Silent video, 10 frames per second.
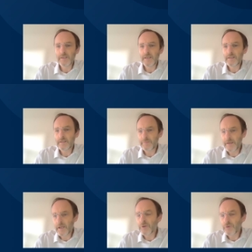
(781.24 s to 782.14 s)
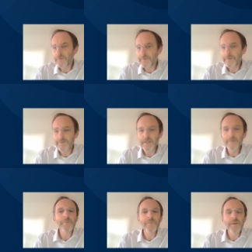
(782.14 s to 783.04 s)
disease. There's about 150
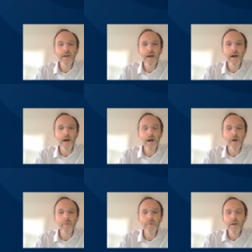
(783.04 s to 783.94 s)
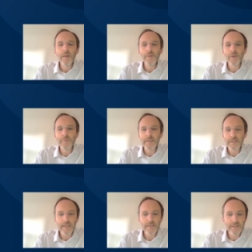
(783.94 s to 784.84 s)
that are being
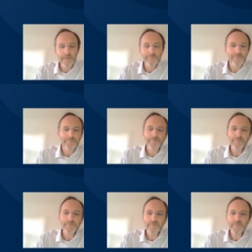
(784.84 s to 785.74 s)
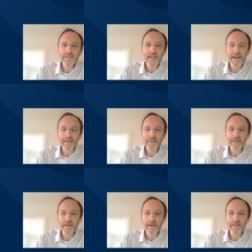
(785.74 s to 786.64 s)
tested. And
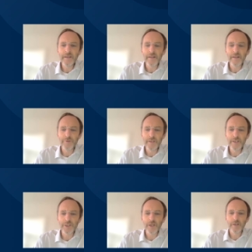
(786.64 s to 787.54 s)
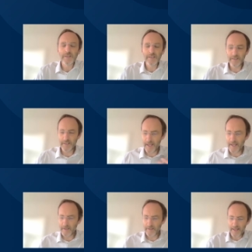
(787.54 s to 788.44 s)
this really just shows the
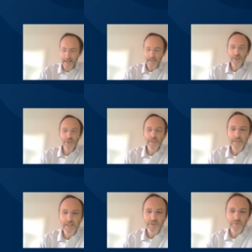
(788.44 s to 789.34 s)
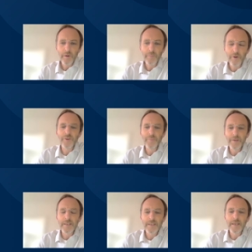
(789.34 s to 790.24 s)
energy and the sense of
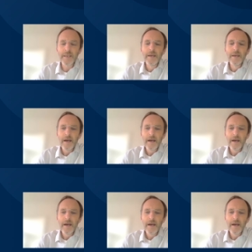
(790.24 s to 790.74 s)
possibility.